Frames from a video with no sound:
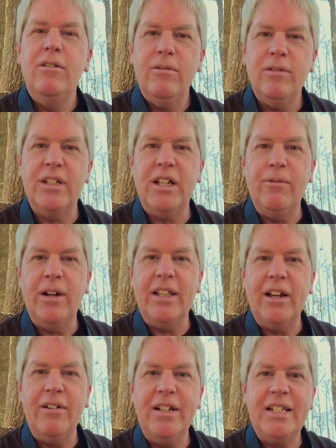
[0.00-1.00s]
we'll see what
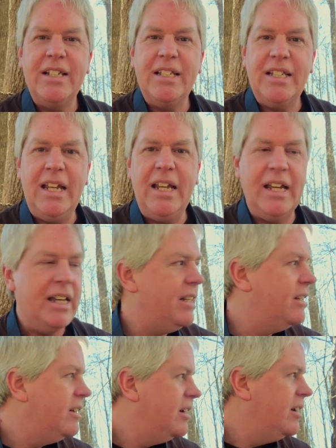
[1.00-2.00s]
there is to see
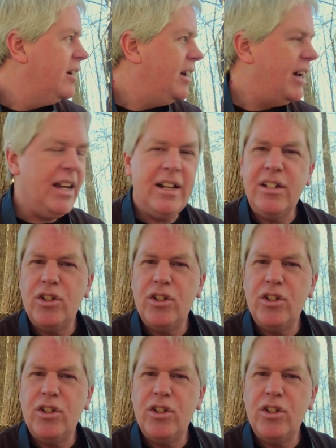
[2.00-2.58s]
and